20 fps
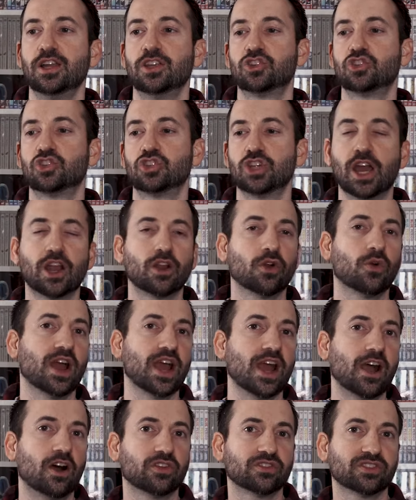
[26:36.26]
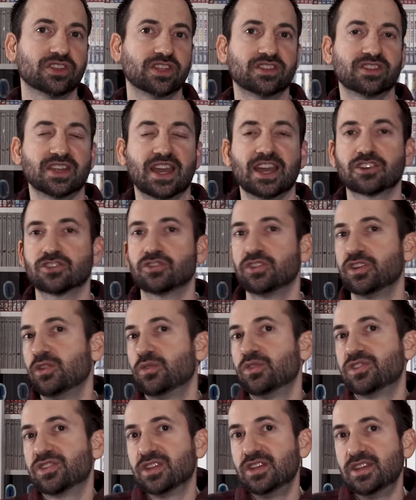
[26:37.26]
Shadow House, and it's actually
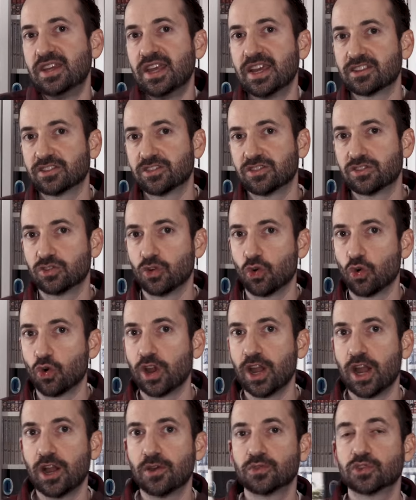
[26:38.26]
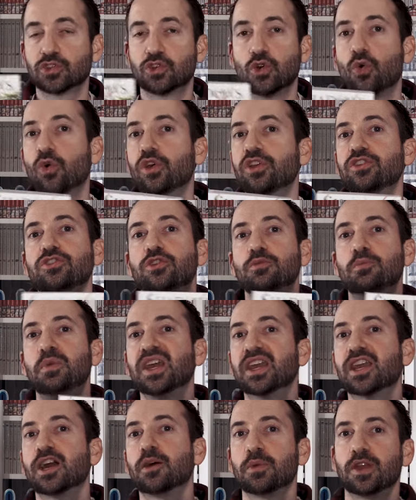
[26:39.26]
it was the next story I was going to
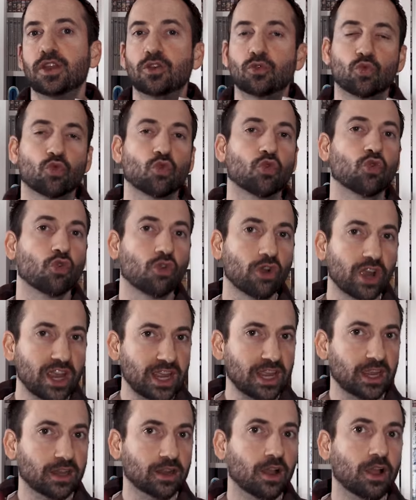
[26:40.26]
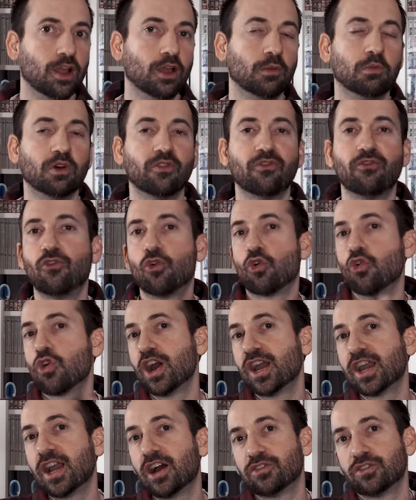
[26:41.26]
pick up and read before
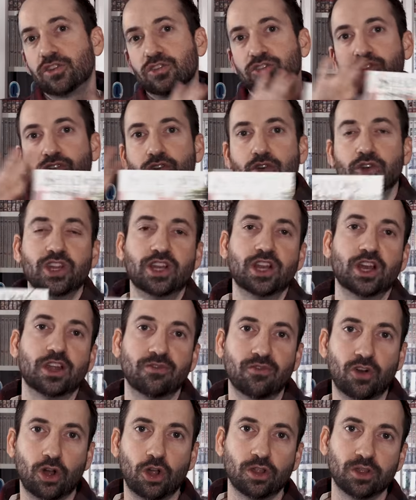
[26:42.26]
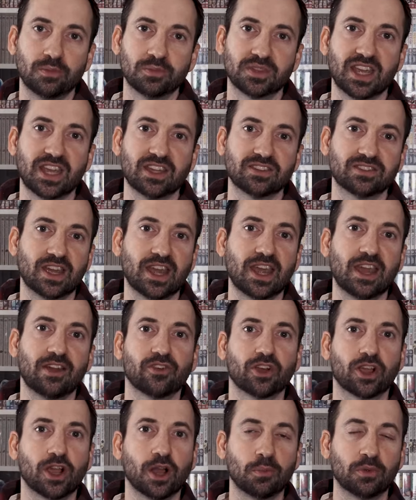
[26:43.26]
I got those 39 volumes, as I
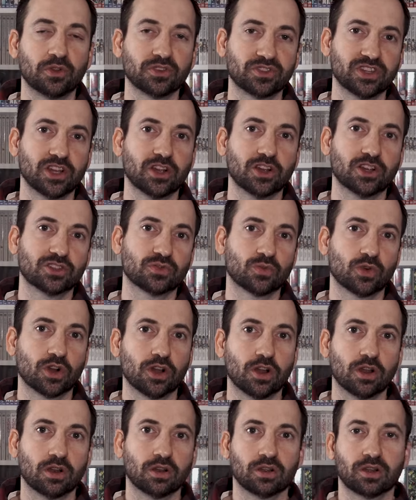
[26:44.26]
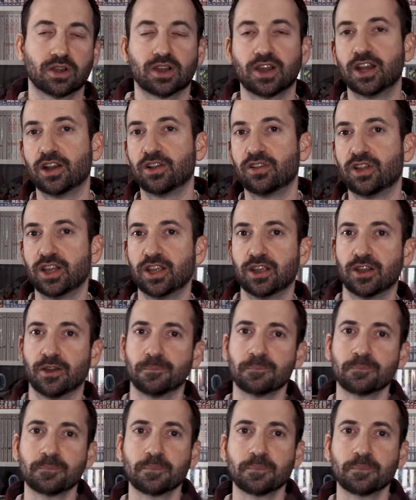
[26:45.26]
have a couple series where kind of like